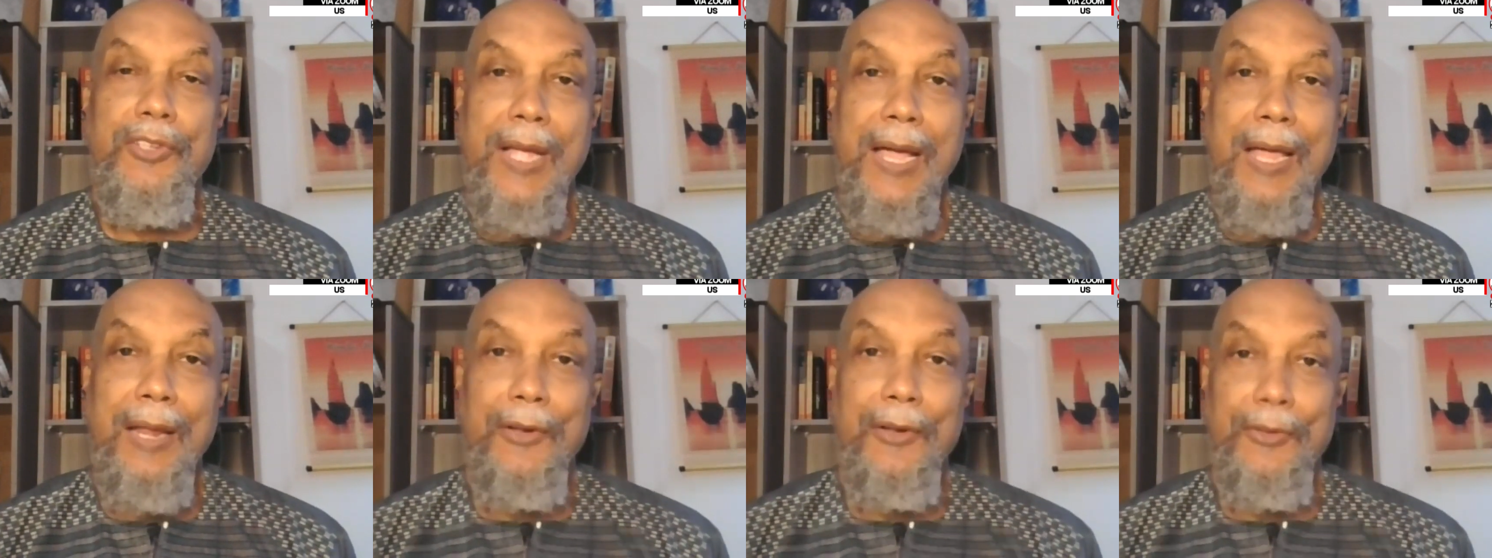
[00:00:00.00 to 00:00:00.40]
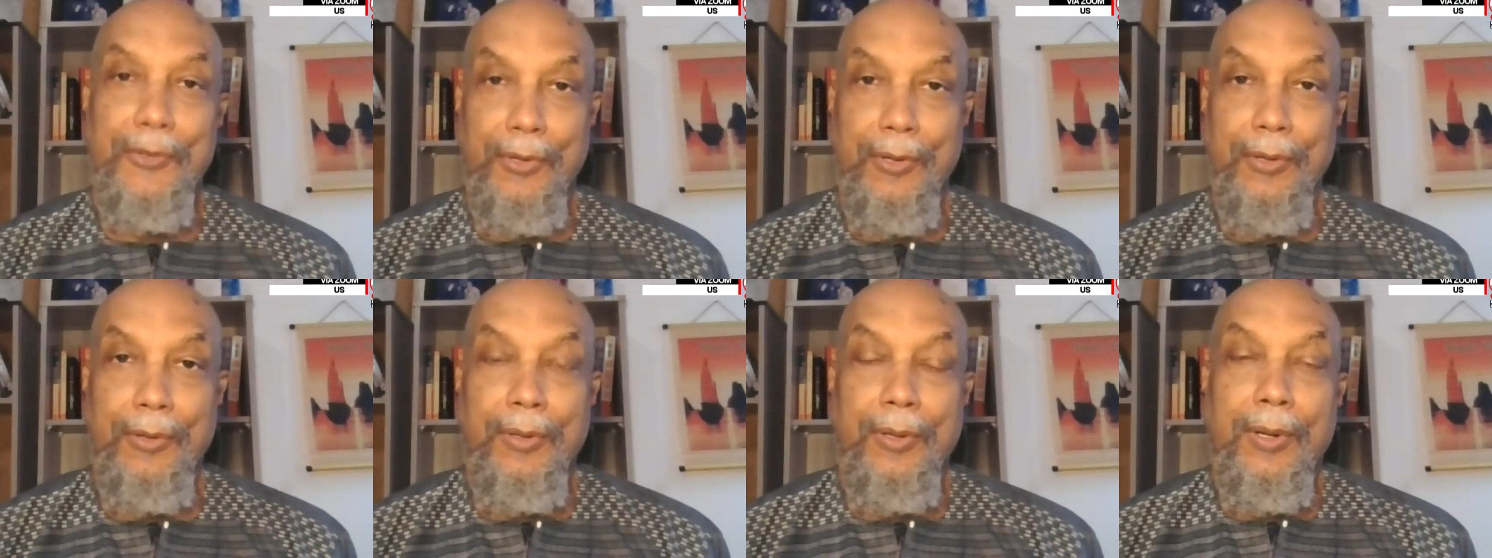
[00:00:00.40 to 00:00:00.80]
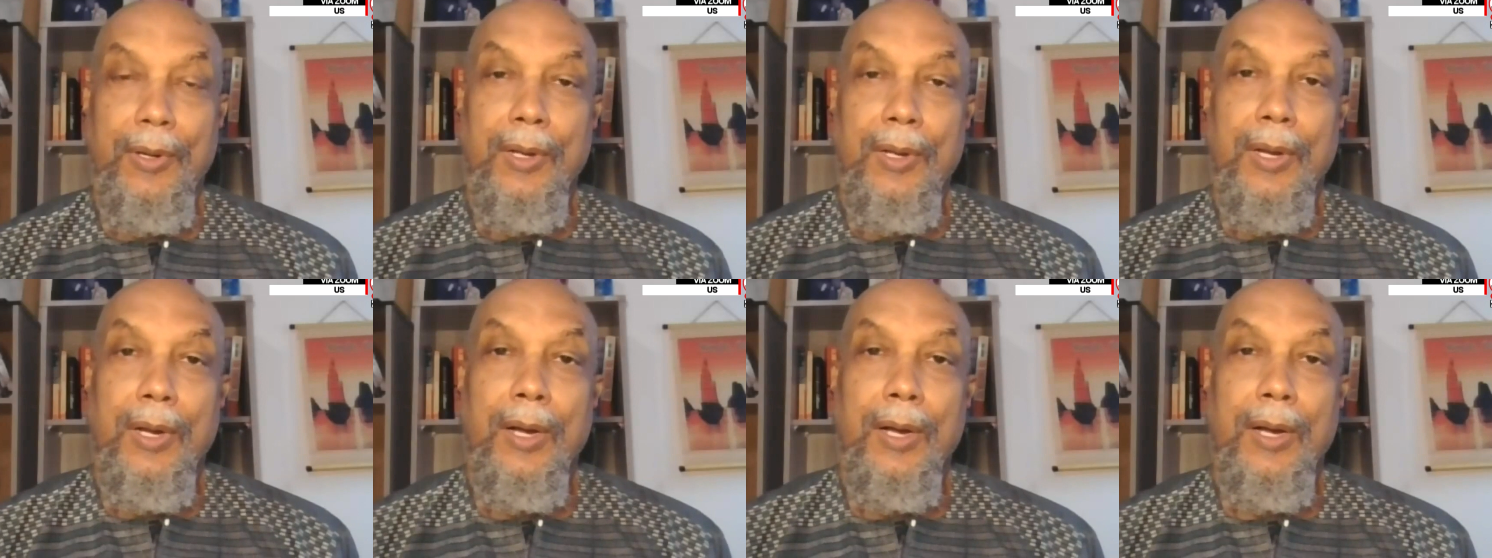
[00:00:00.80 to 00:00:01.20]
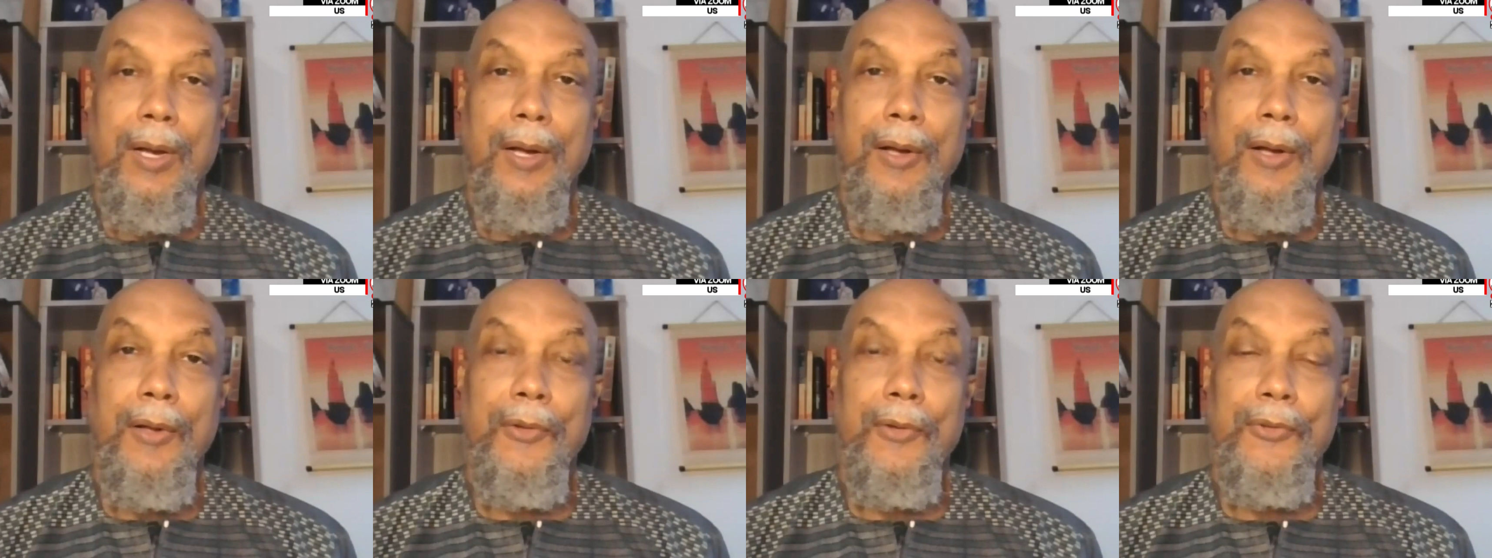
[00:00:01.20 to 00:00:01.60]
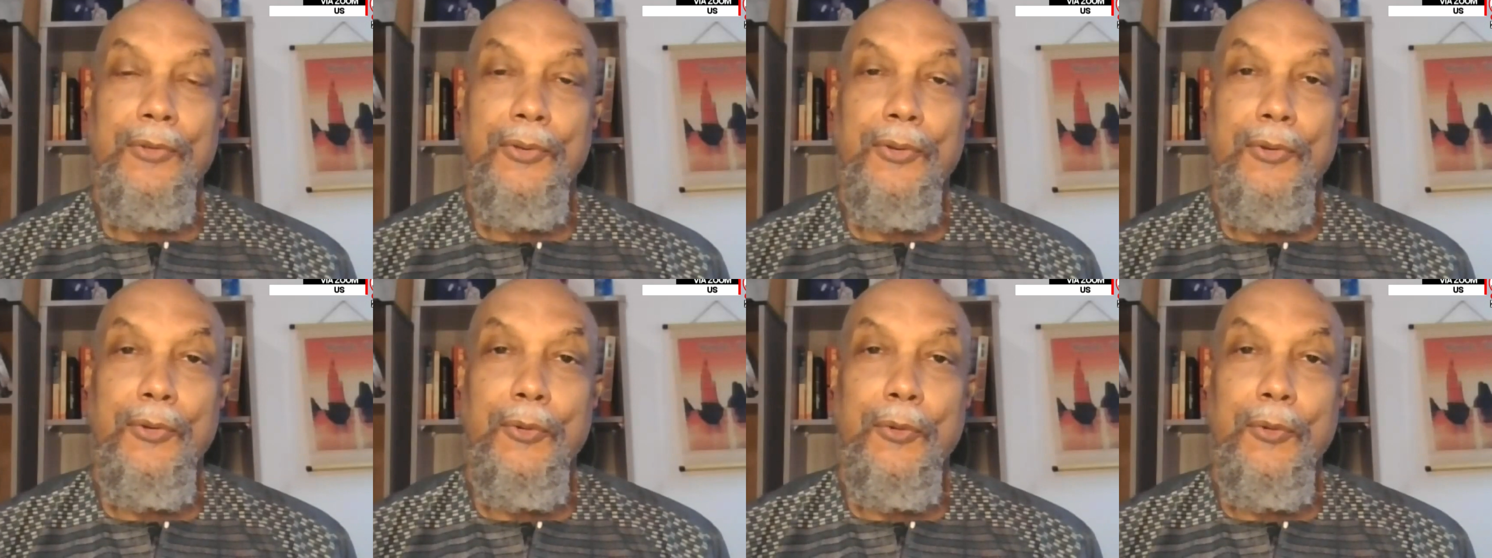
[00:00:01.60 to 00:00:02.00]
challenger uh,
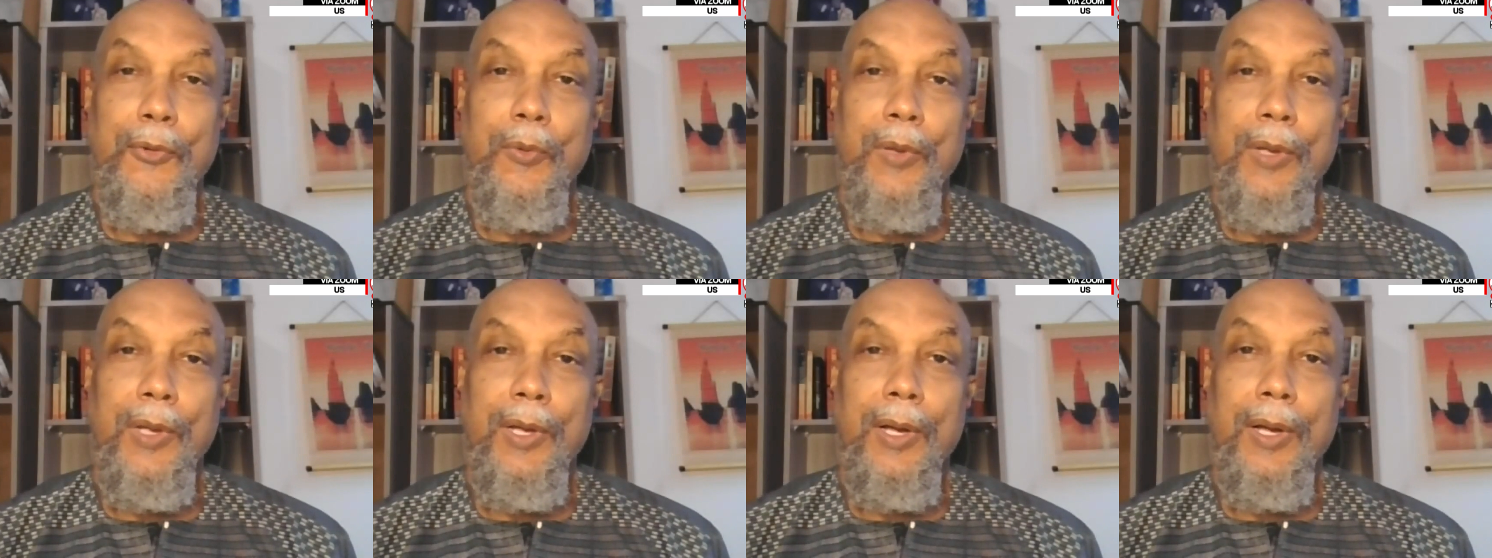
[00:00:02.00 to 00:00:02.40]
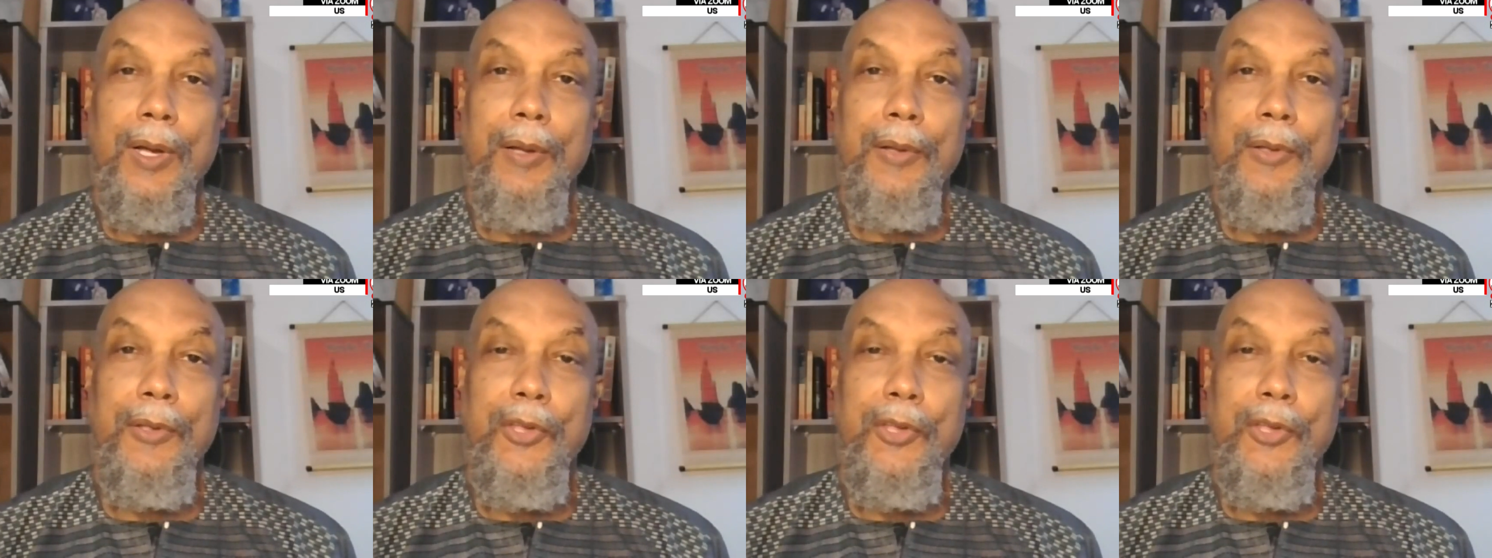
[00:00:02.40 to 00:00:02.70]
to uh,